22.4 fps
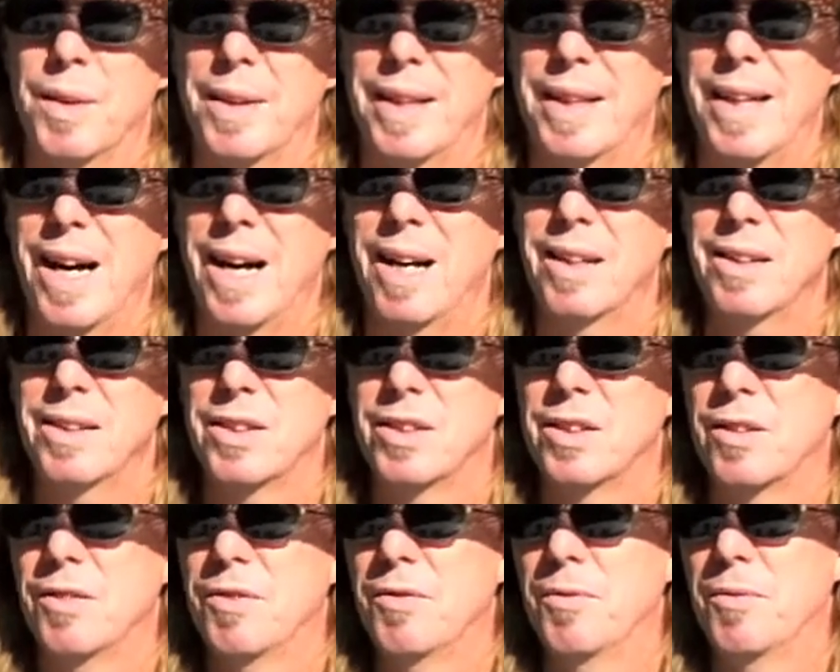the
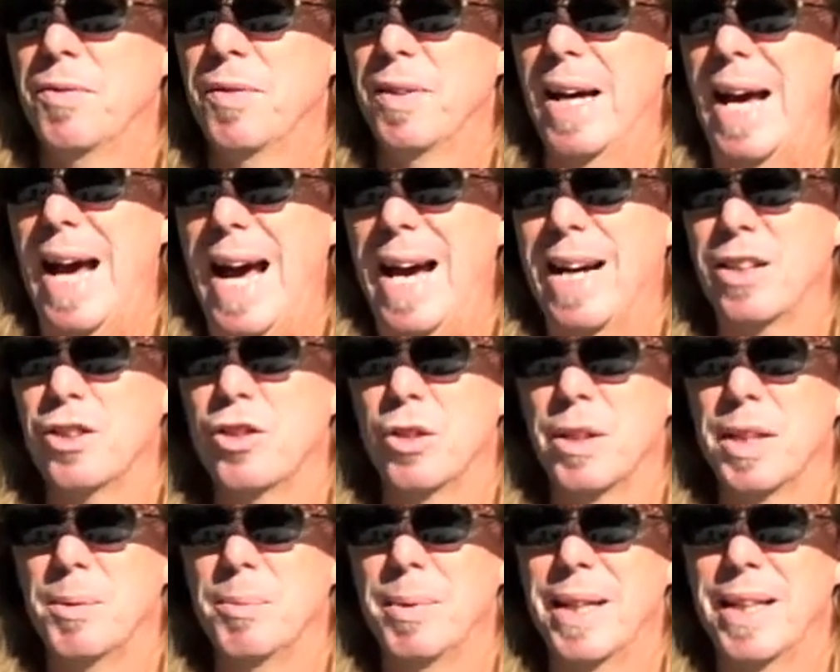odds of
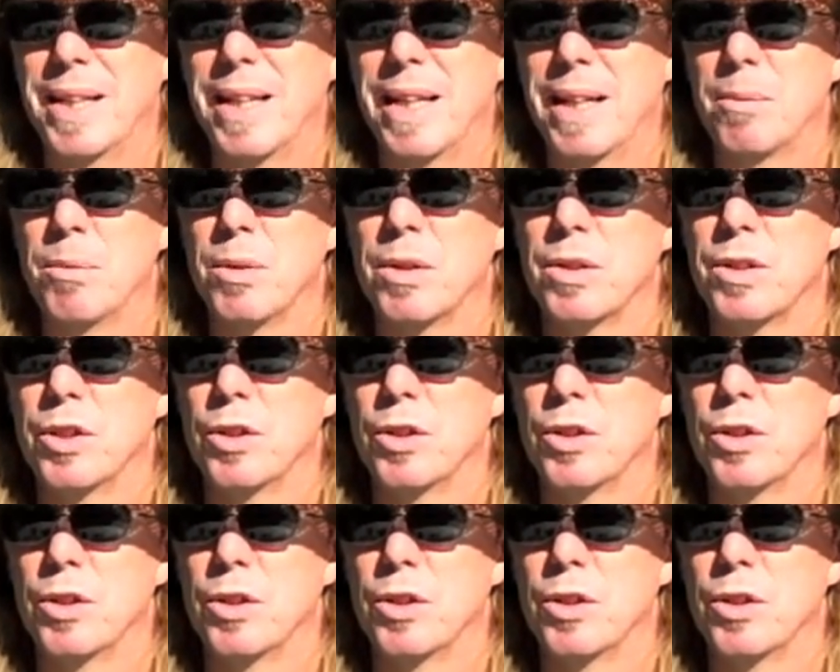actually being able